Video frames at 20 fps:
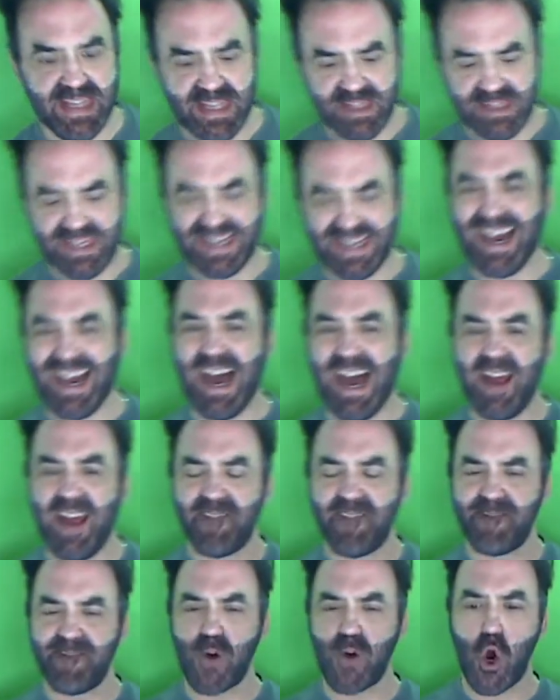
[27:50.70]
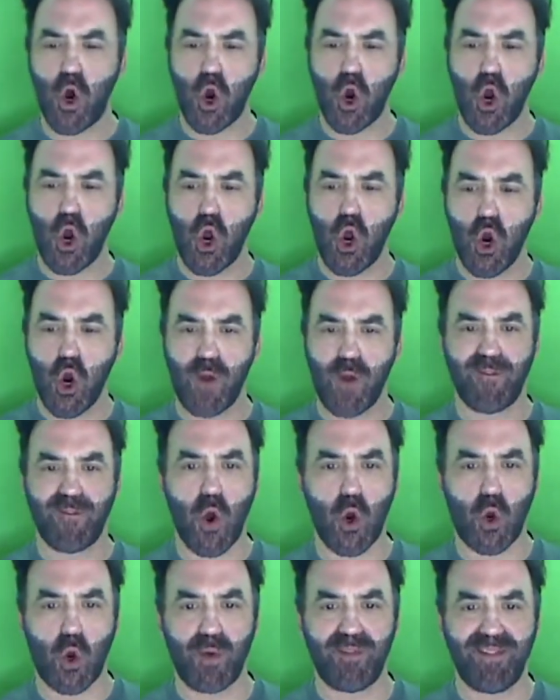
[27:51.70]
The Guy
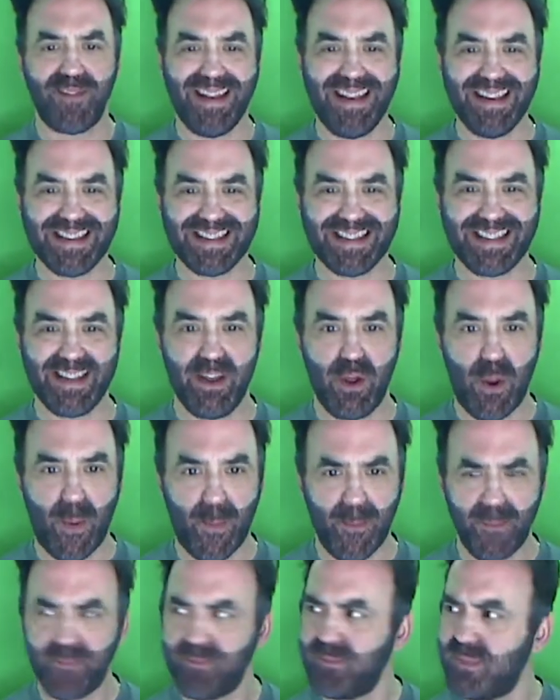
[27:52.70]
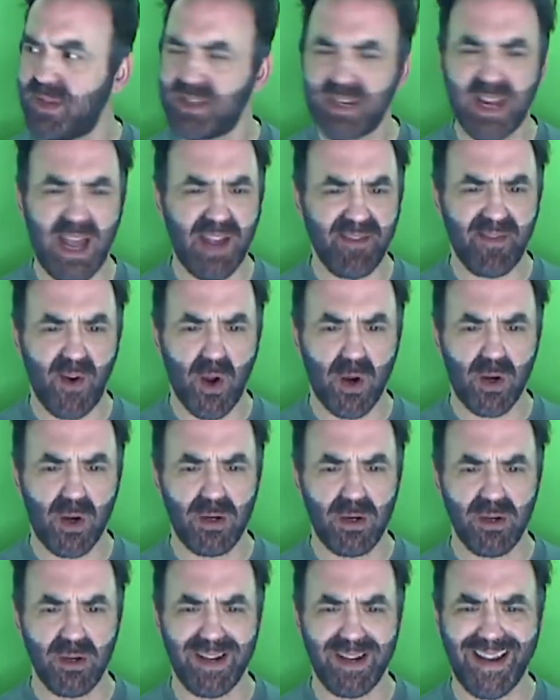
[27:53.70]
Fawkes face. Is it Guy Fawkes?
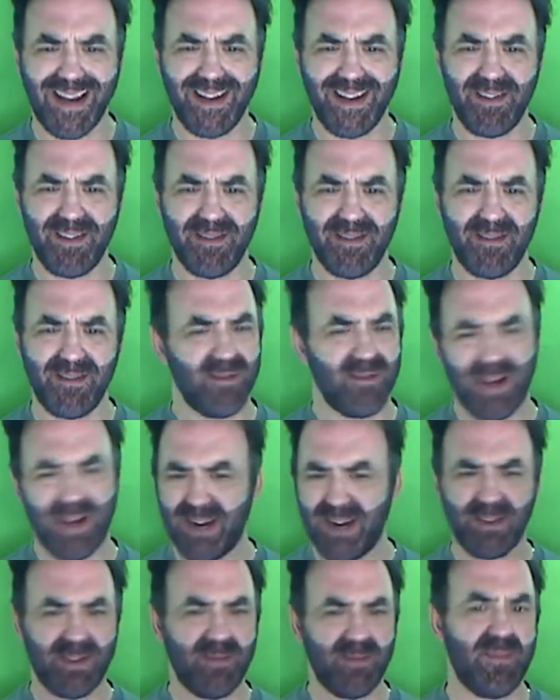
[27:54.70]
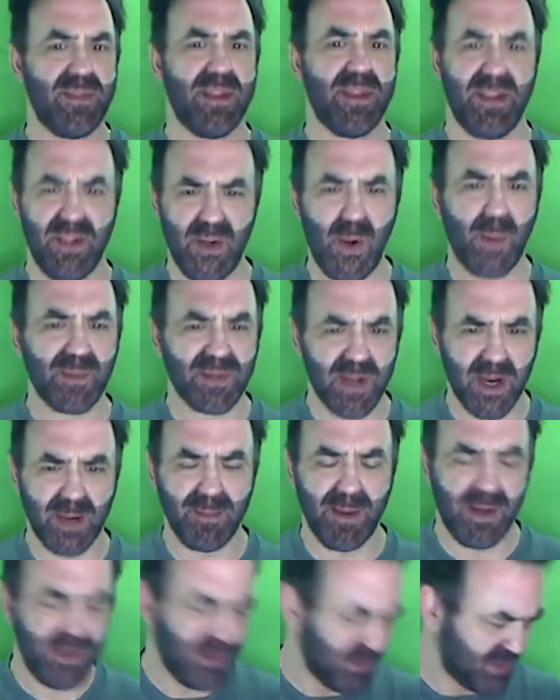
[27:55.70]
Guy, whatever. You know what I'm talking
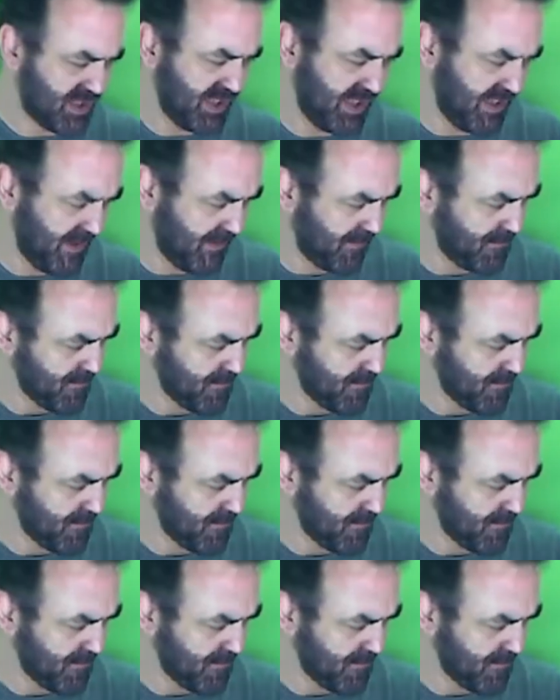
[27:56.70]
about. You'll see it.